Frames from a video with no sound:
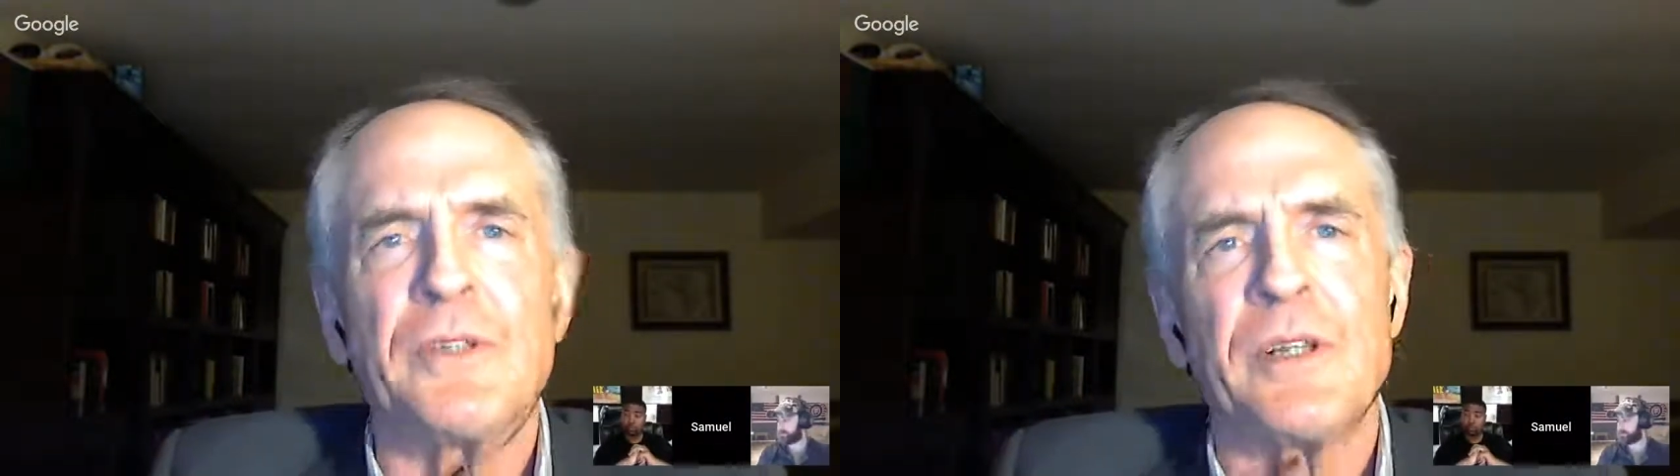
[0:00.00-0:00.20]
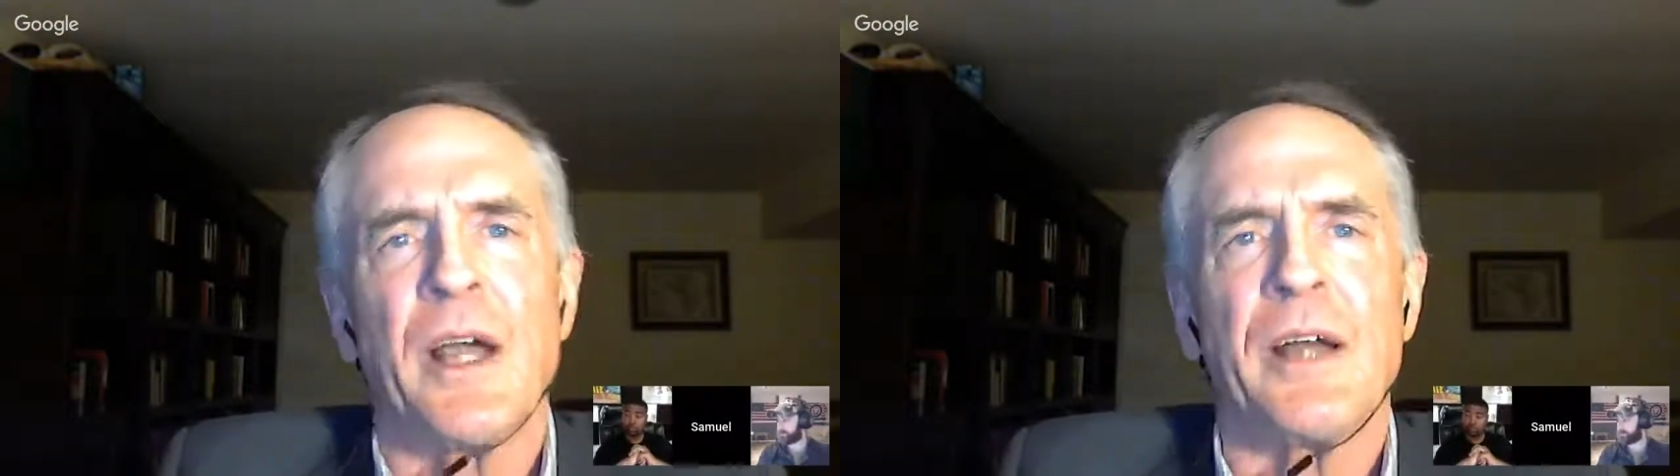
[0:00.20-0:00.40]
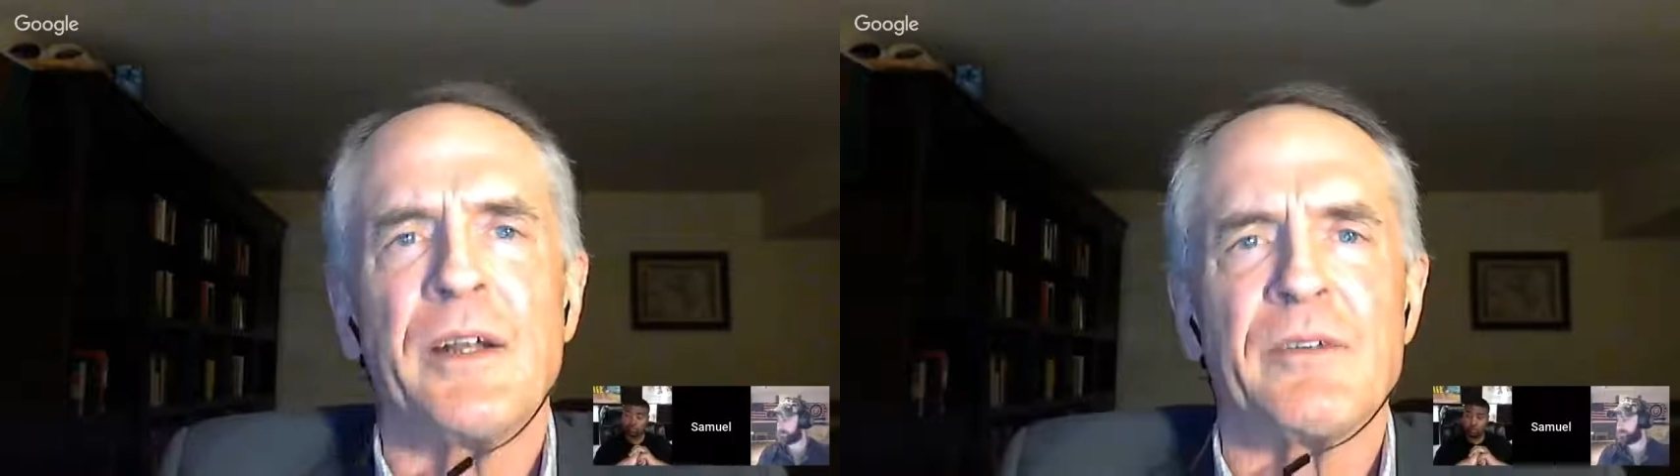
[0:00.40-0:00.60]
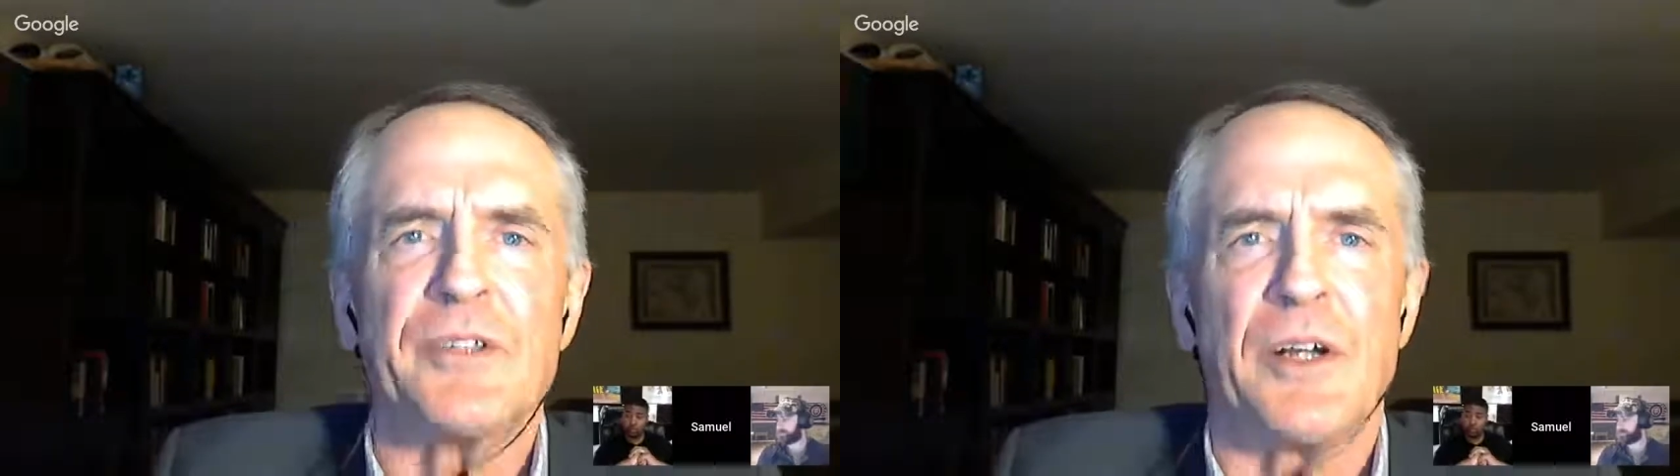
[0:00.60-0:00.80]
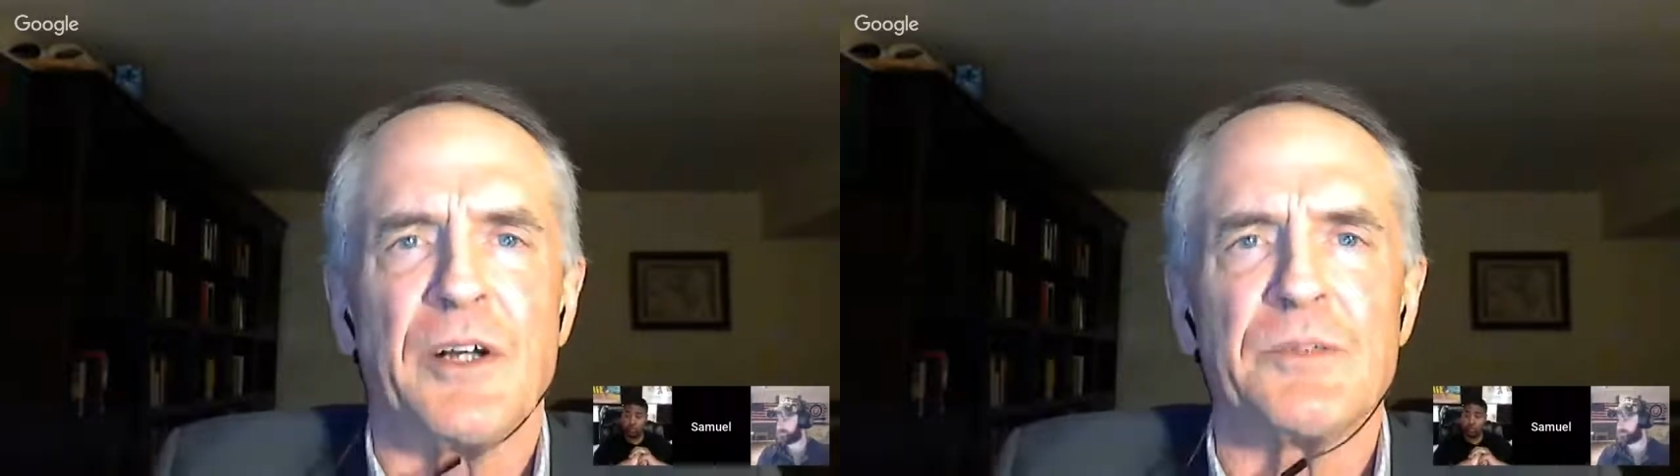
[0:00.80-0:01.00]
to the idea of
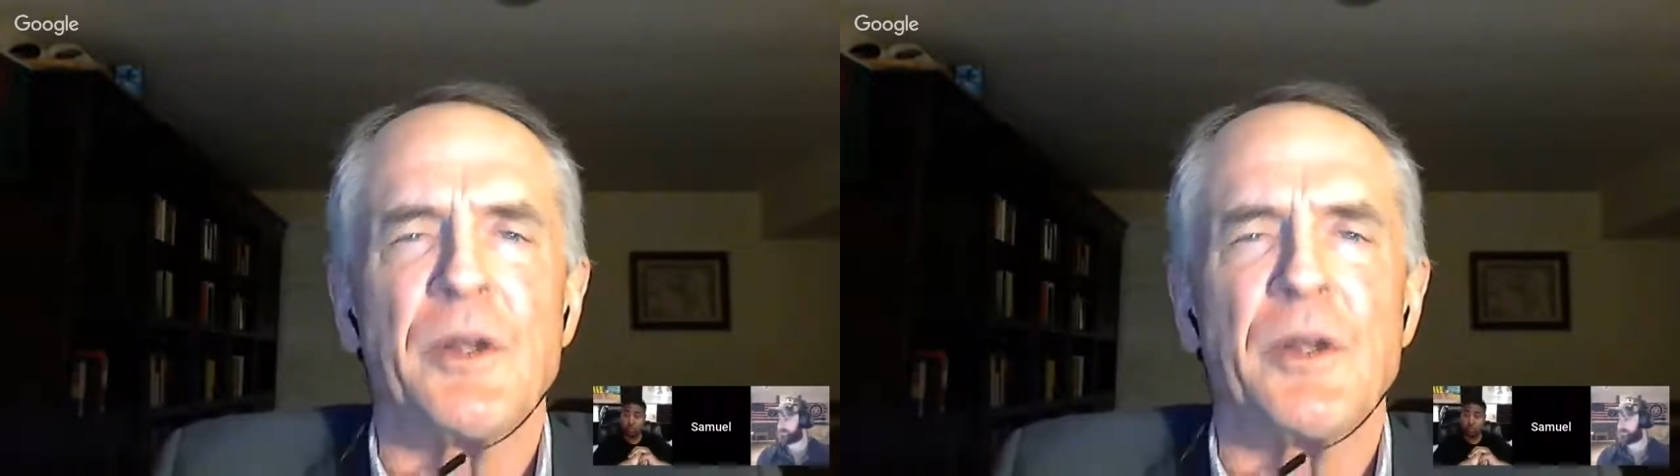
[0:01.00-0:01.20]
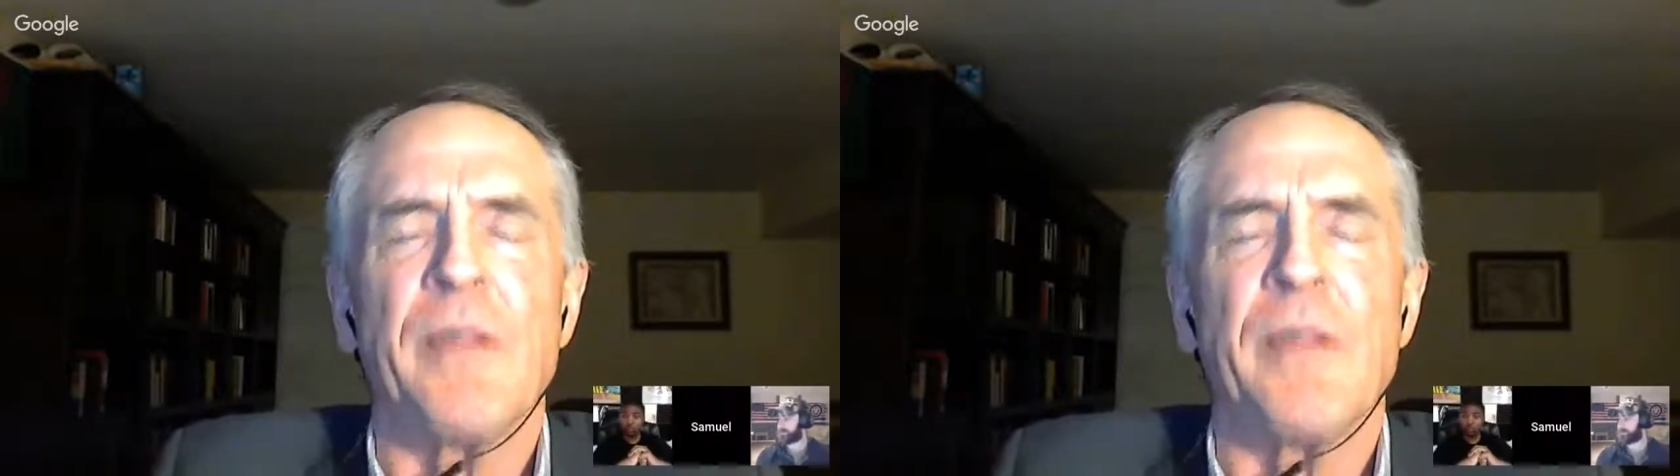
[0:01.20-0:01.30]
Charles Murray,